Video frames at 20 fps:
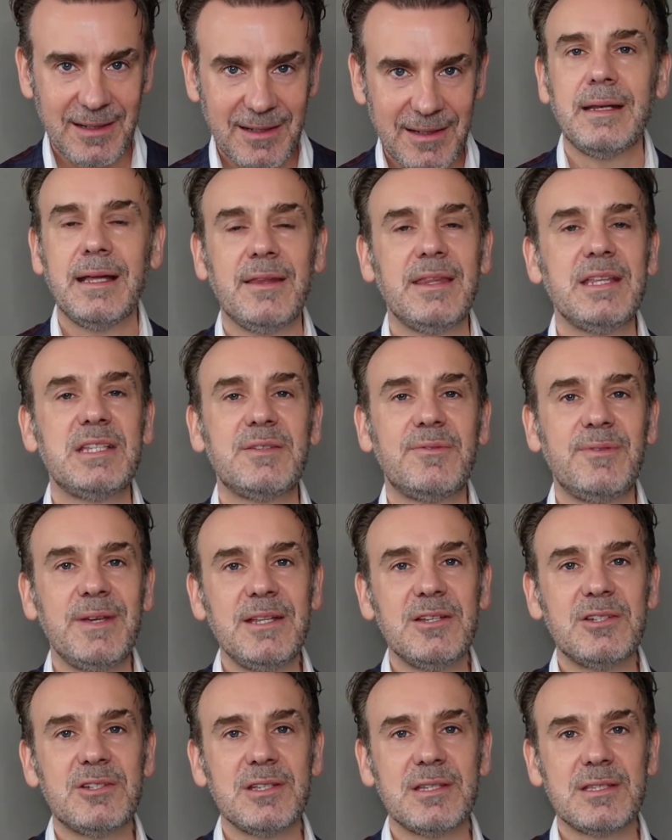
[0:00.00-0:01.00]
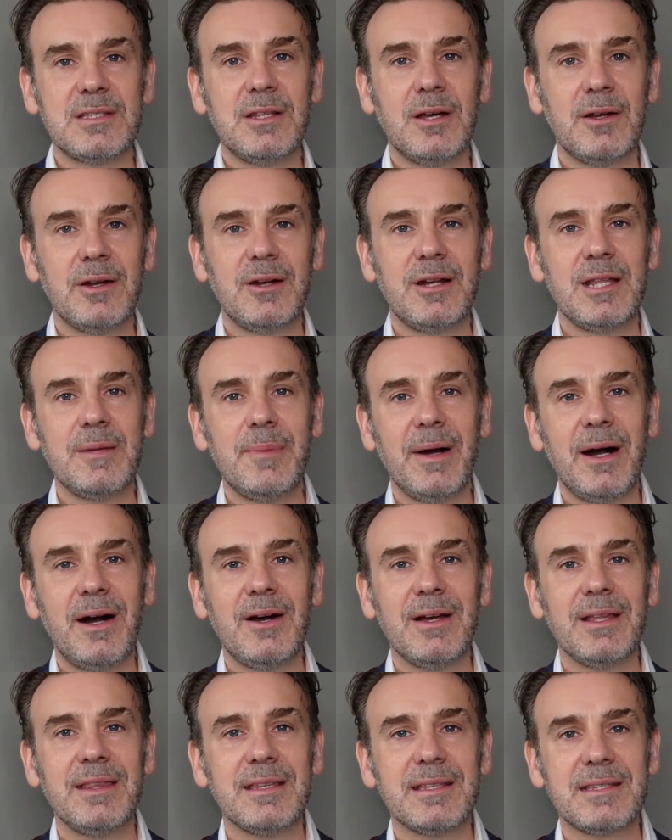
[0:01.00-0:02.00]
Now, this features not only
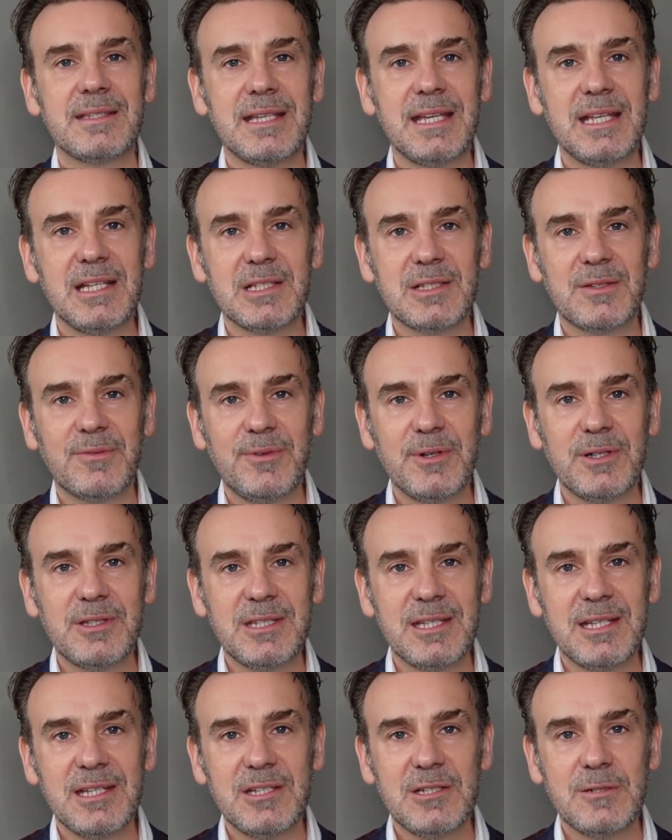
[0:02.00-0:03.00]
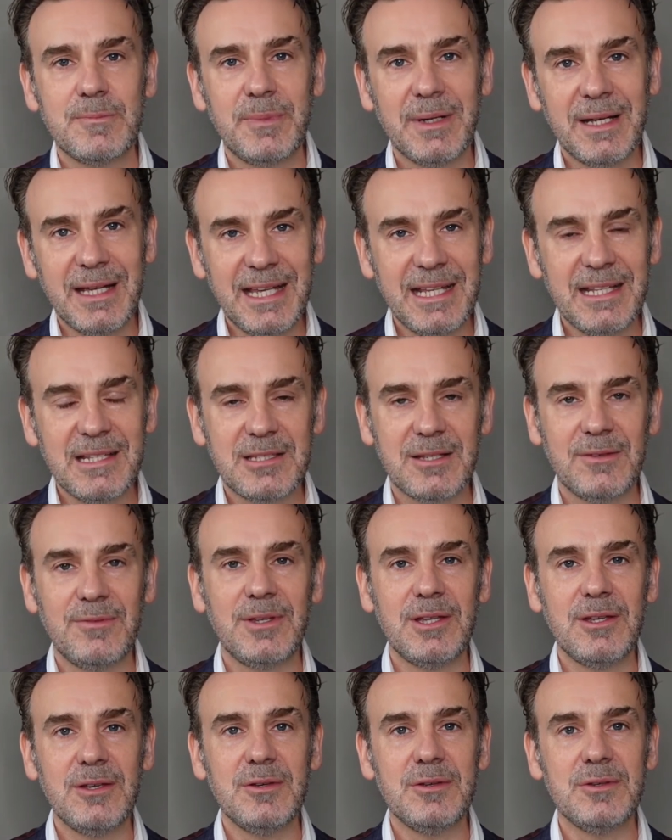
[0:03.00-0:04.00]
behind-the-scenes footage, but
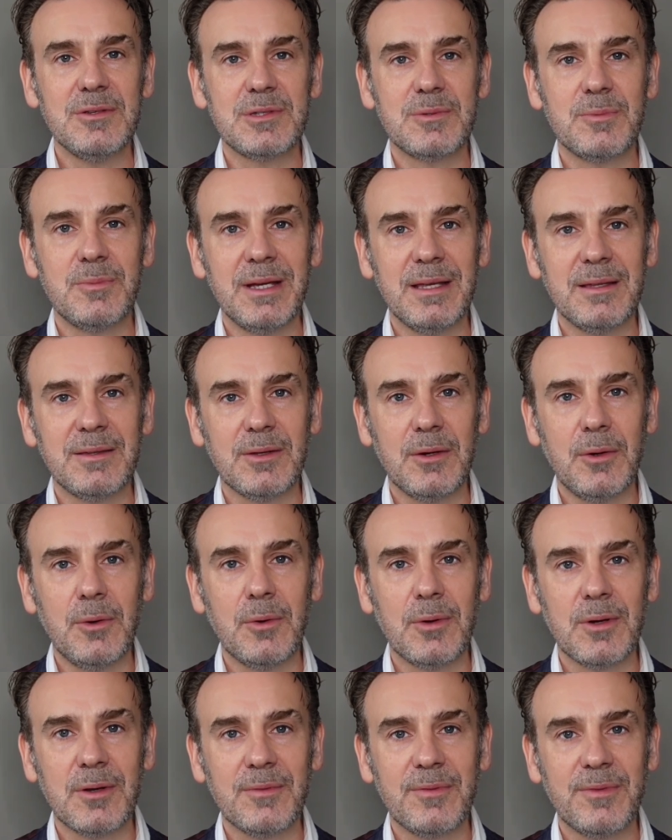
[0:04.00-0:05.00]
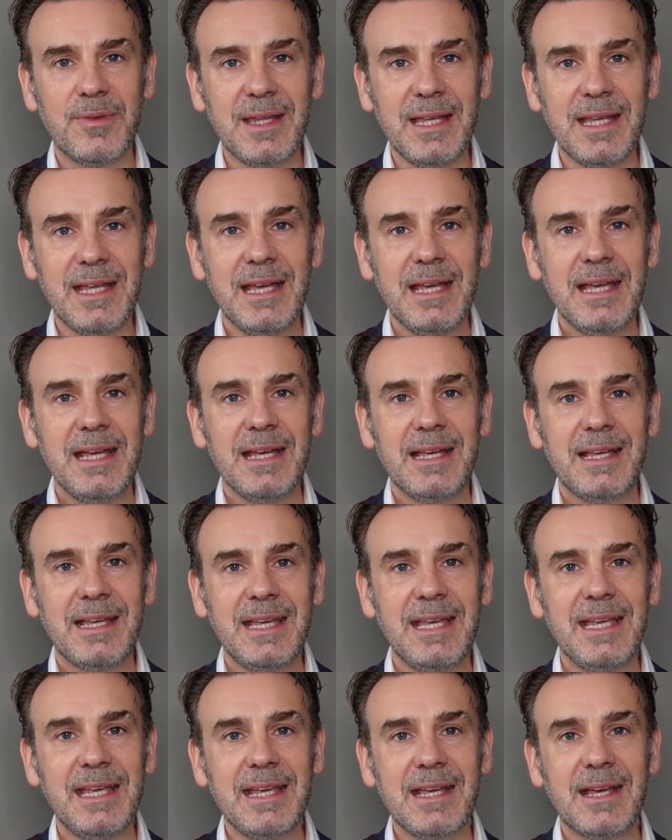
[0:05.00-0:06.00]
interviews with all of the
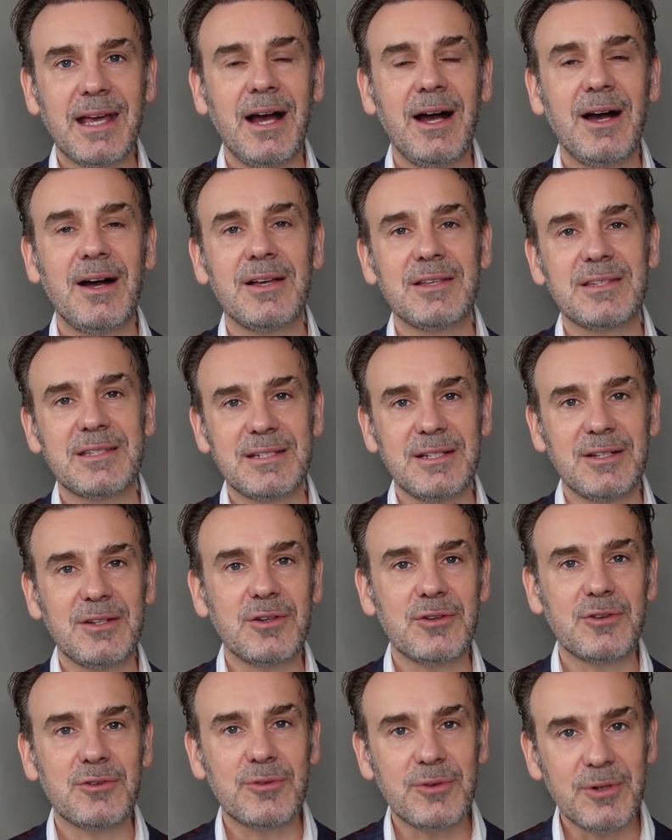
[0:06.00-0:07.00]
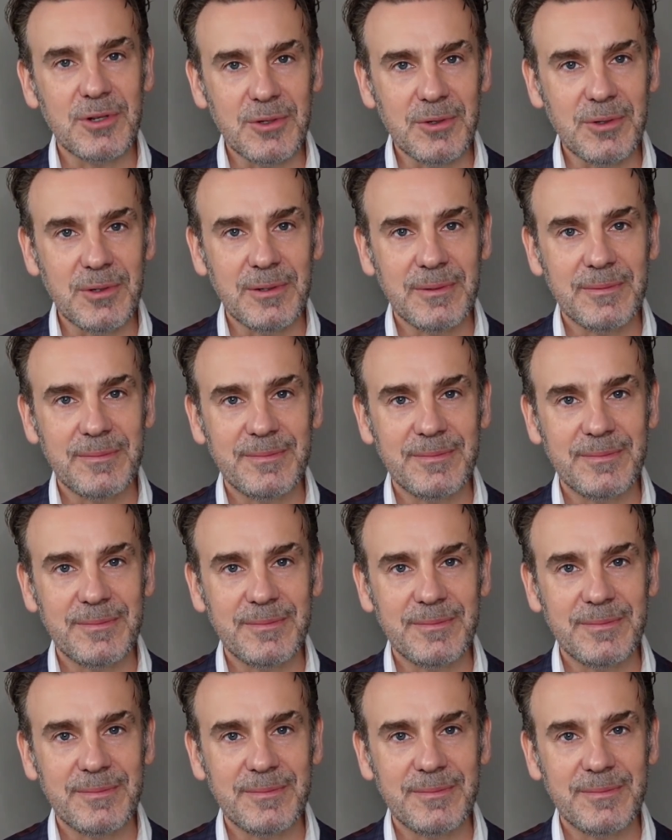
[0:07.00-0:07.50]
key cast and crew.